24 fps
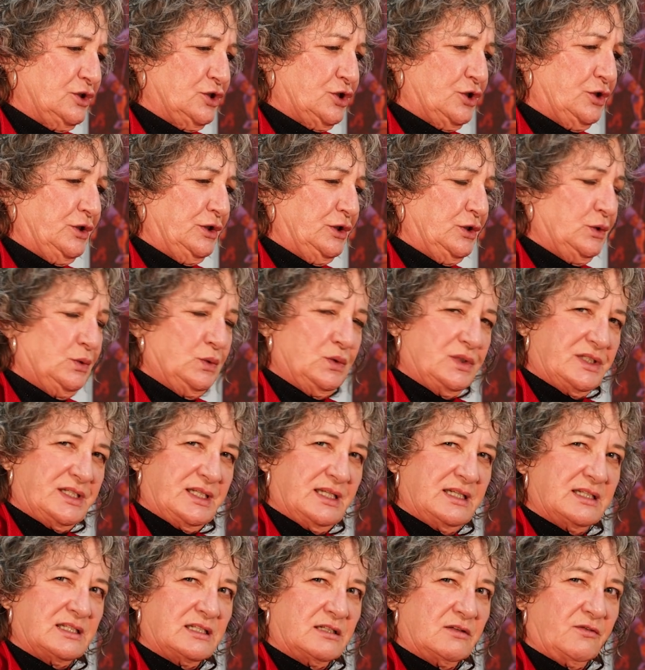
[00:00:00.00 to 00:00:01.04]
to use
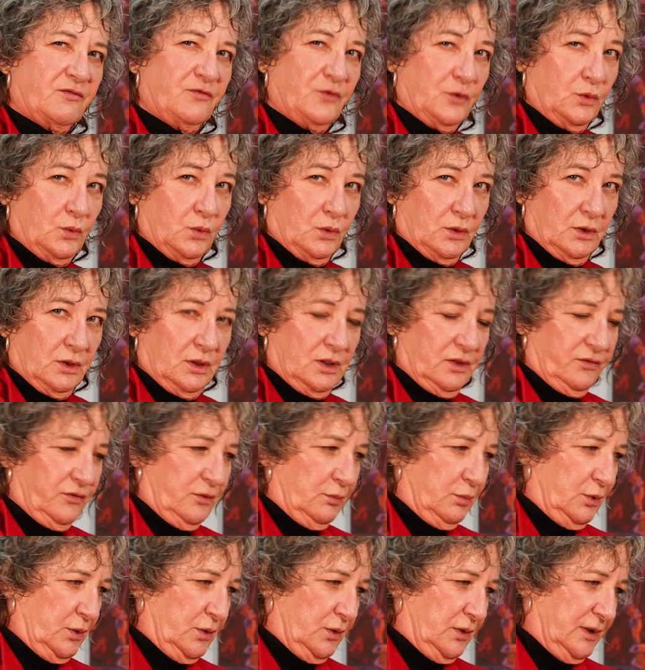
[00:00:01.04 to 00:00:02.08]
this fool of
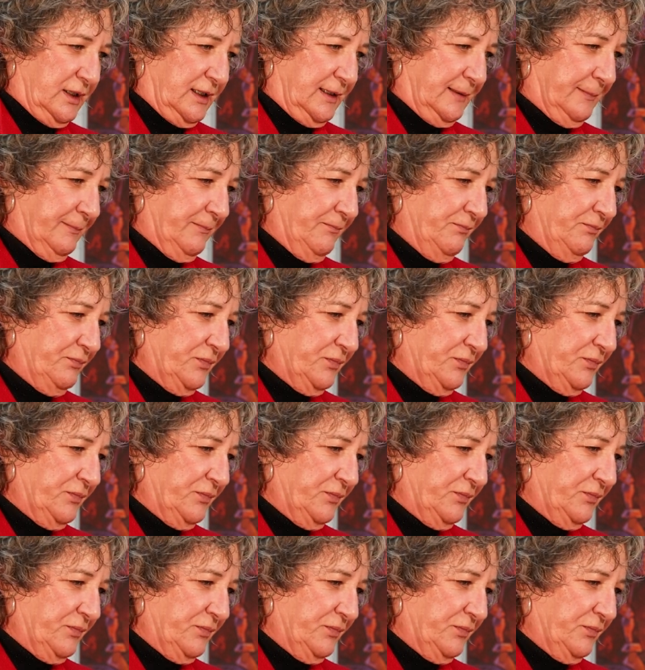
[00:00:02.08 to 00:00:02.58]
a boy.